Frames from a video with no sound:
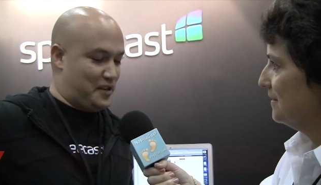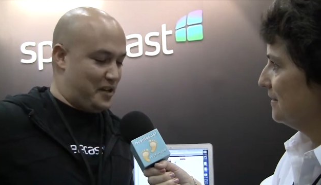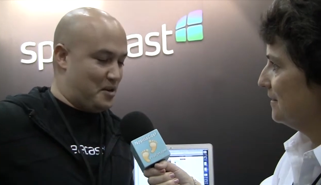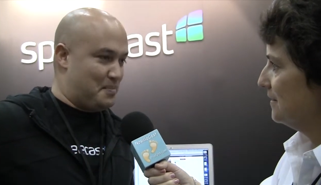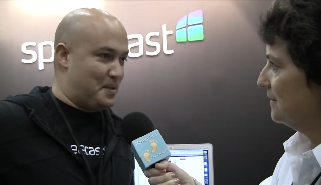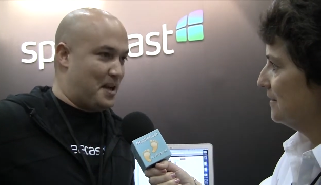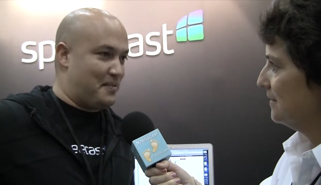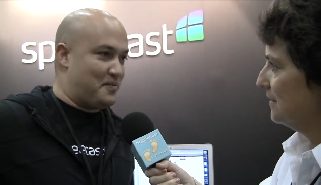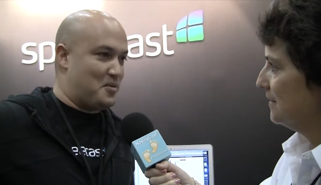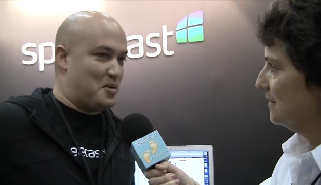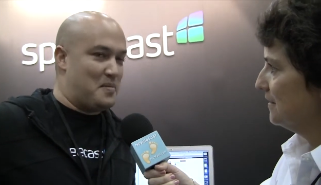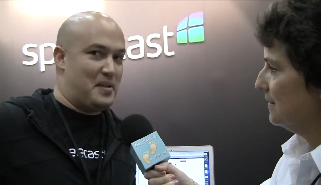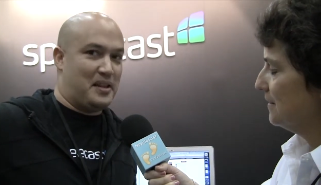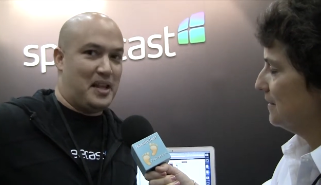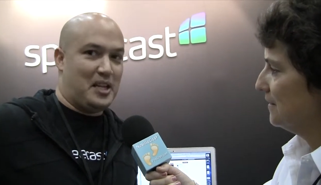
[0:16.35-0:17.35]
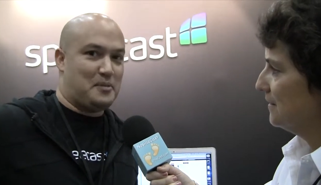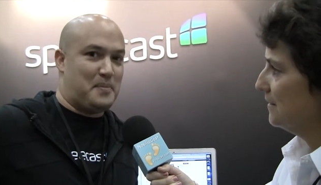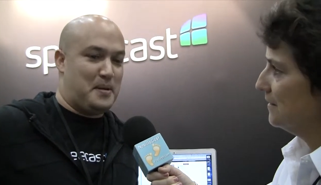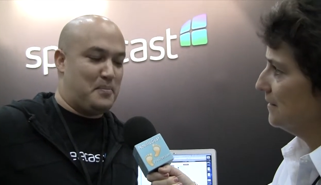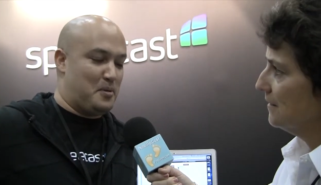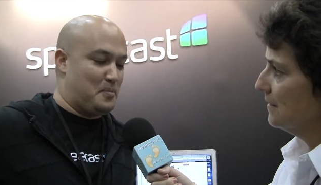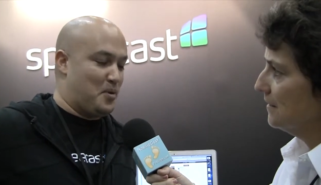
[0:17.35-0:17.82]
Speaker 1: video platform that lets
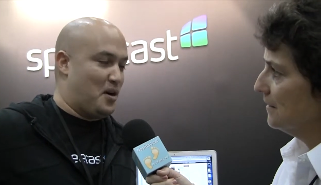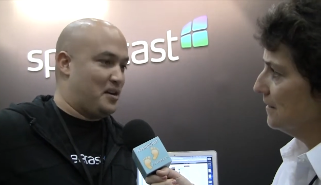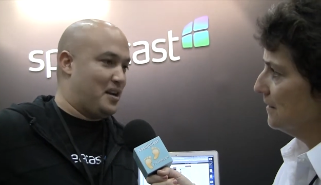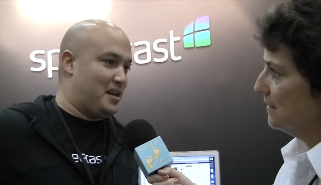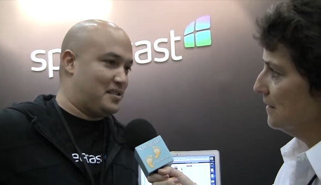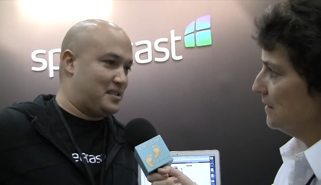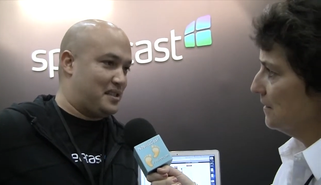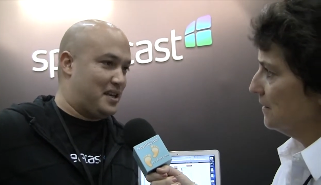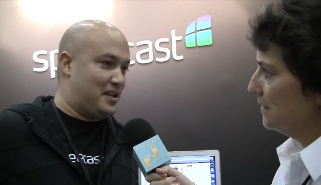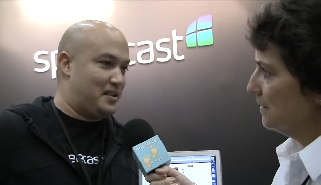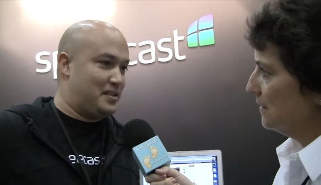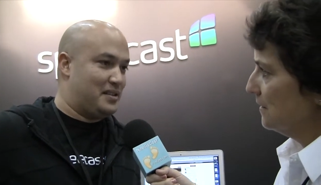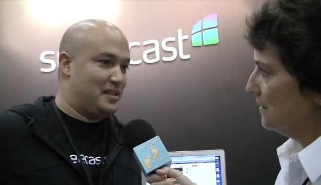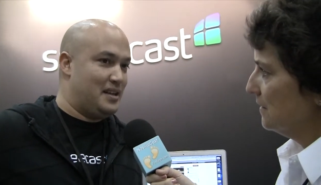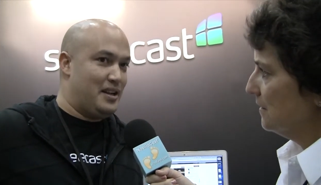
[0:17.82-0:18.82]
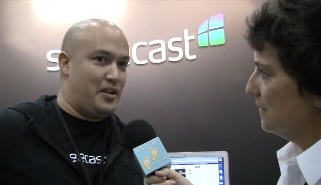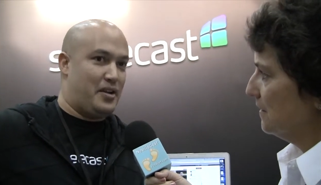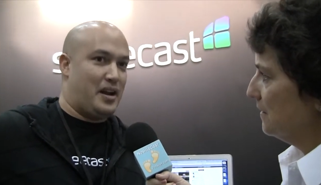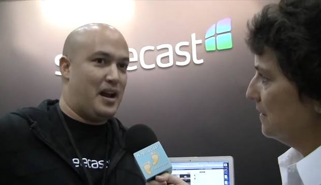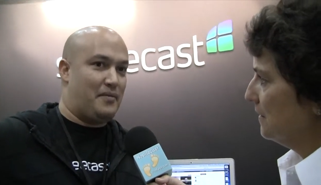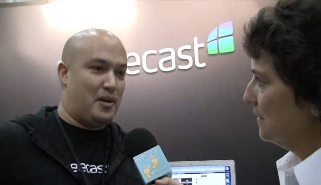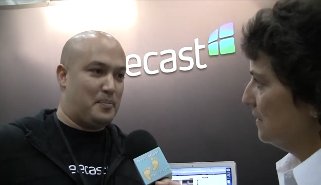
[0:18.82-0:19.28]
people broadcast together. You
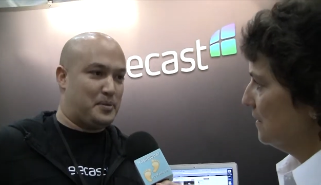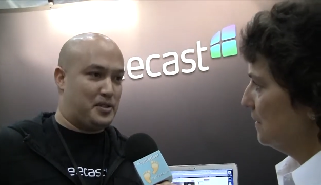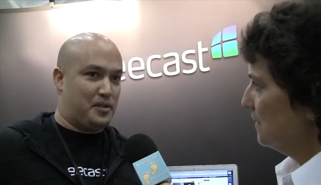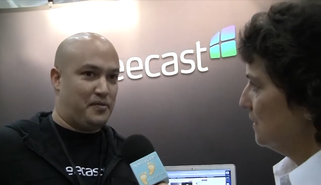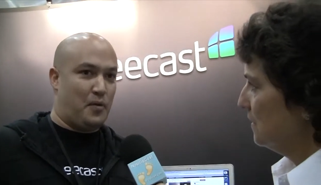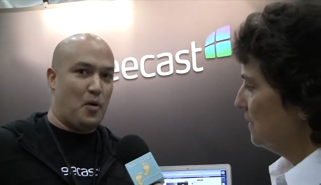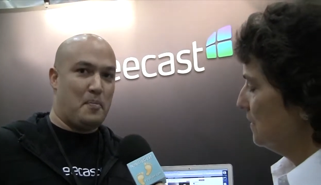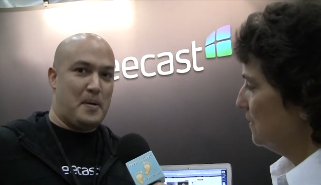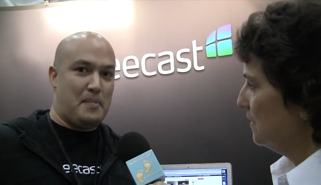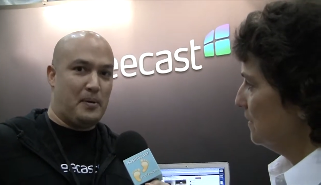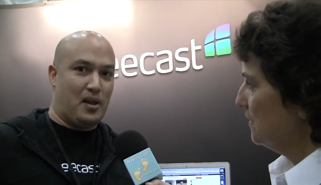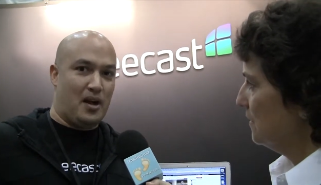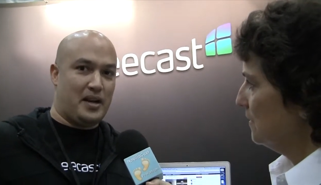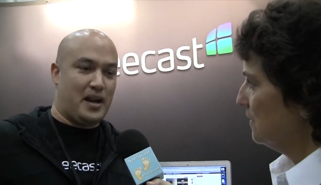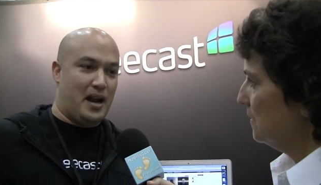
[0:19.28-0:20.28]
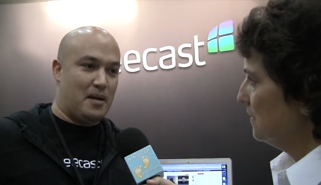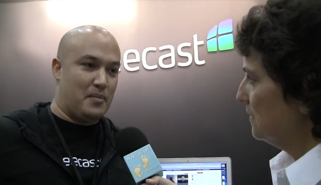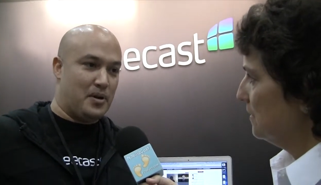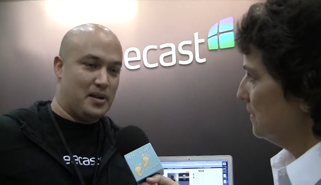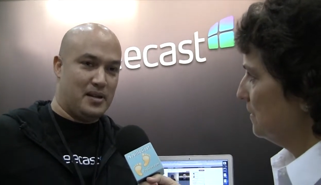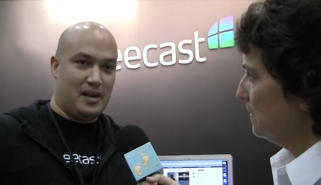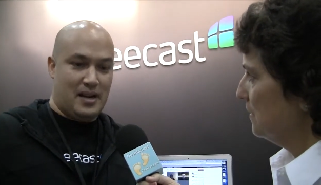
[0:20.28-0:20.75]
can have up to four people on
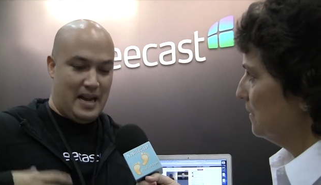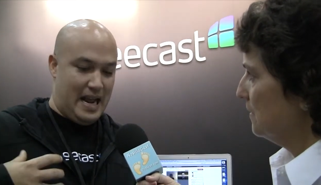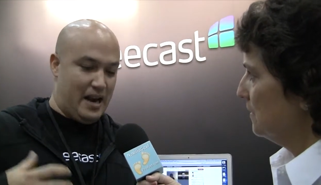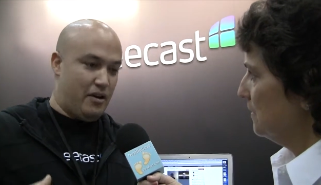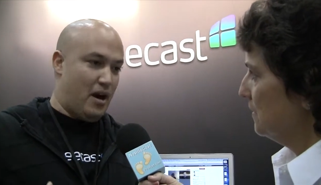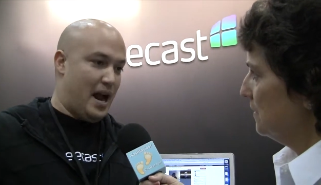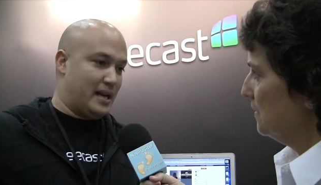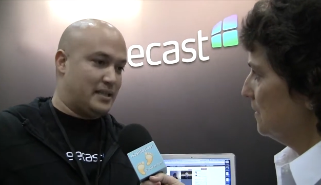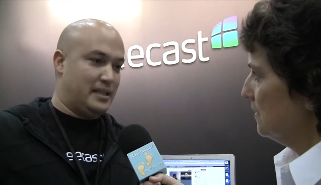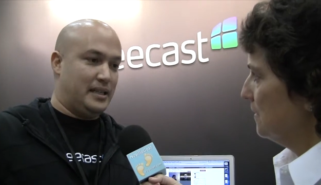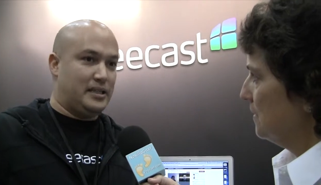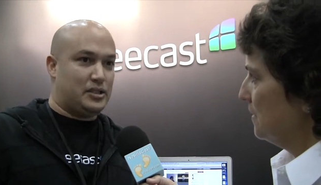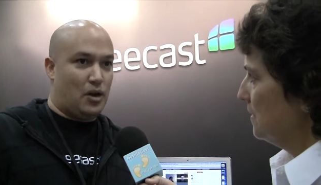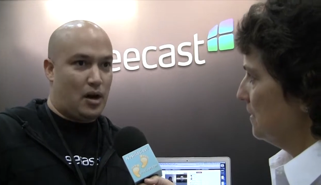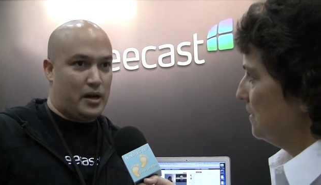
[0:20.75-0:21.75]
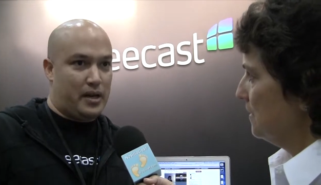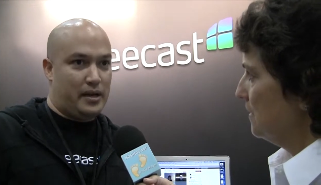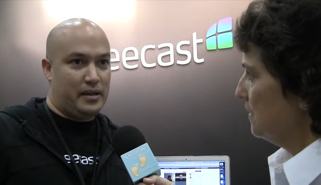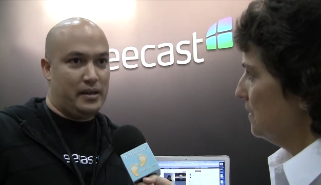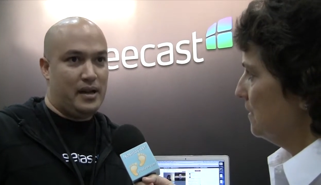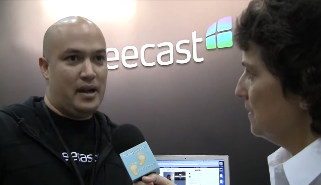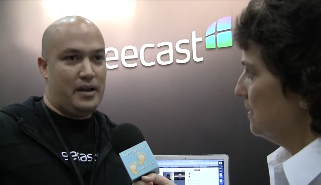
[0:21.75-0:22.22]
camera, interacting,
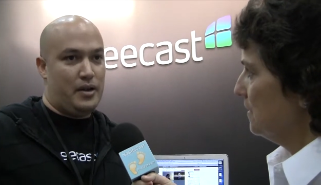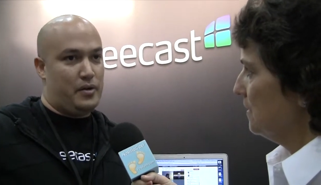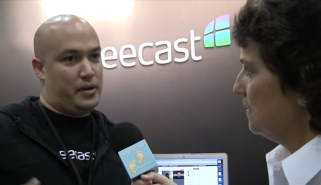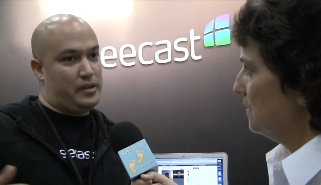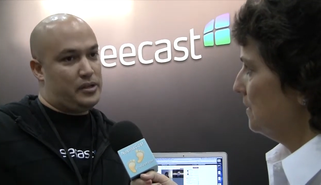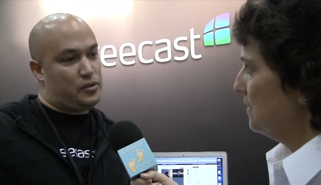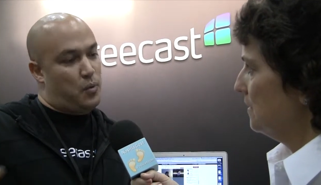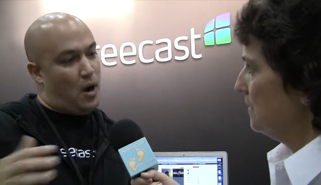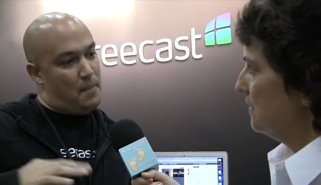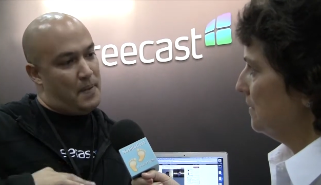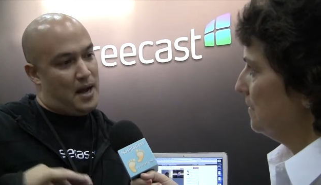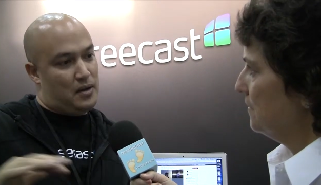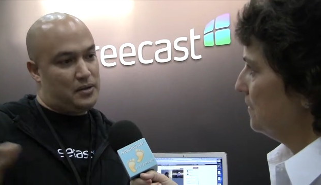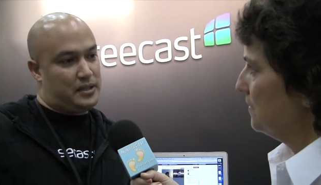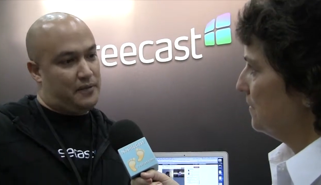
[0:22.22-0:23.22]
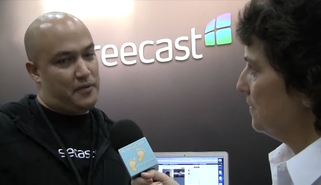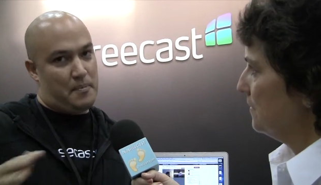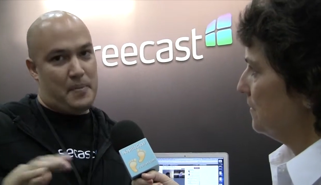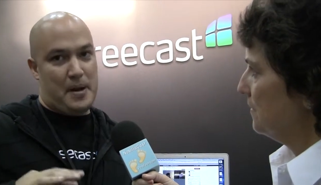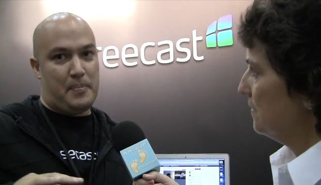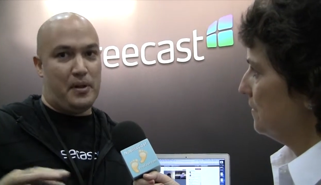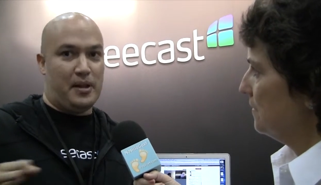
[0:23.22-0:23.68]
talking. You can swap out
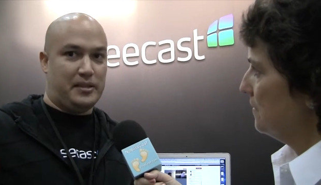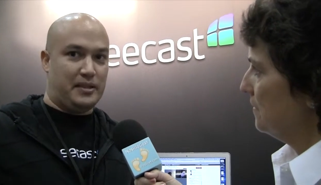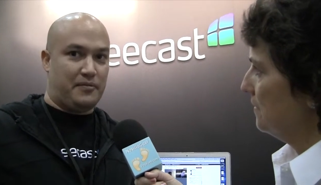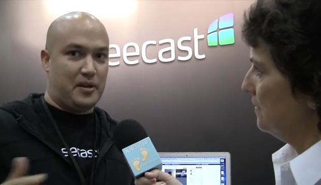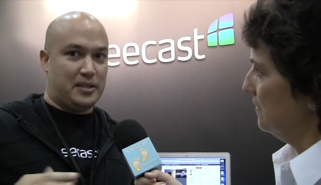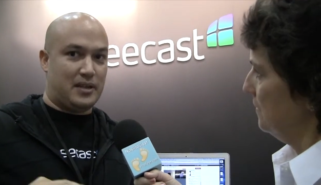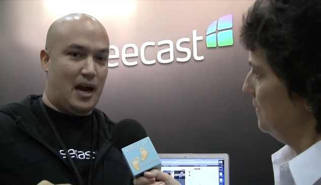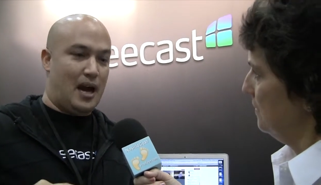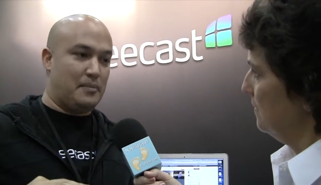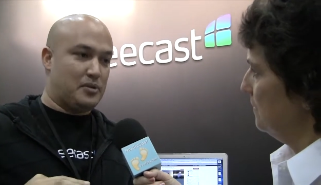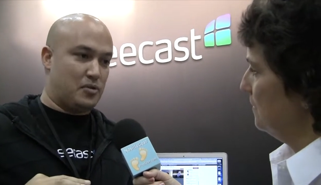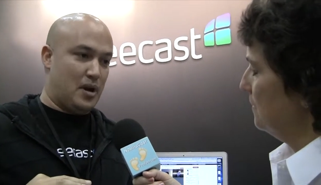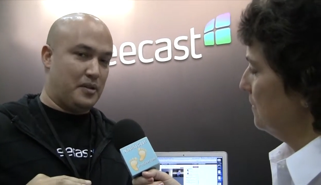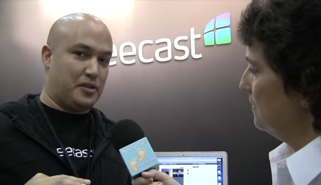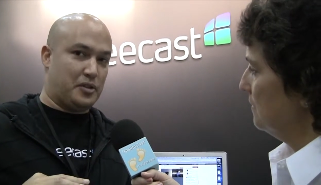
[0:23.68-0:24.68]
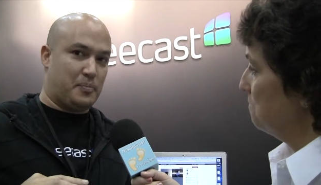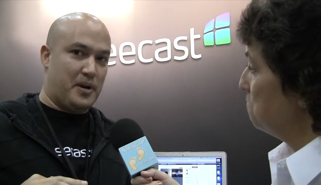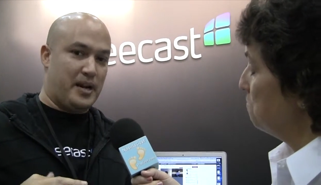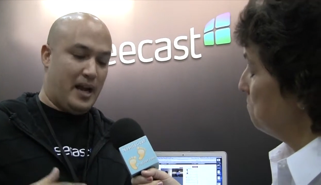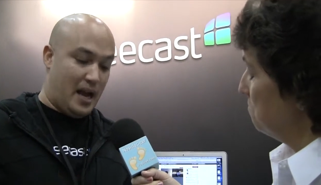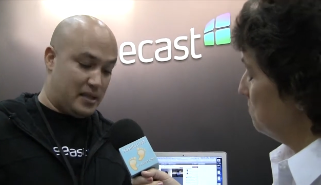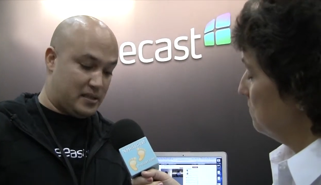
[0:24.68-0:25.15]
different people at different times throughout the
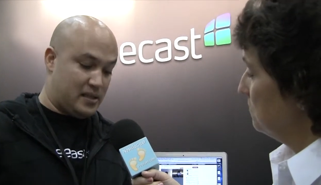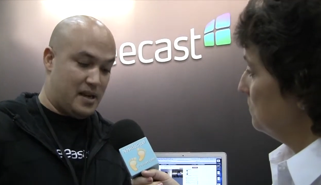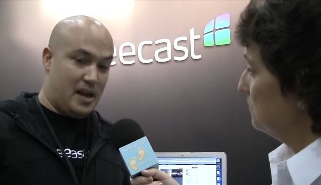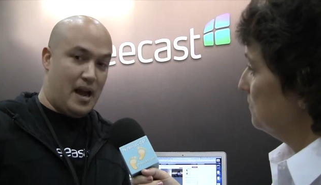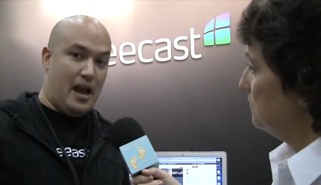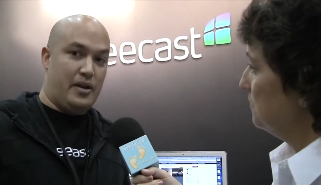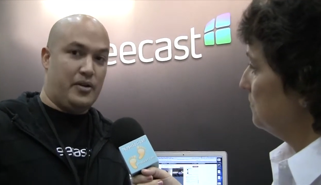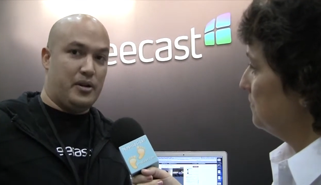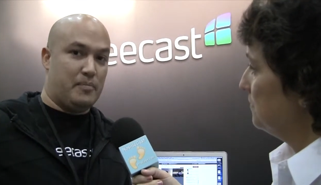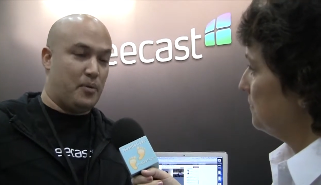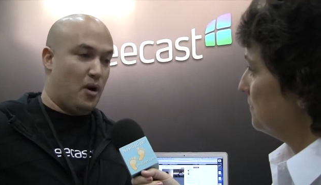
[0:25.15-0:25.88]
Spreecast, and you can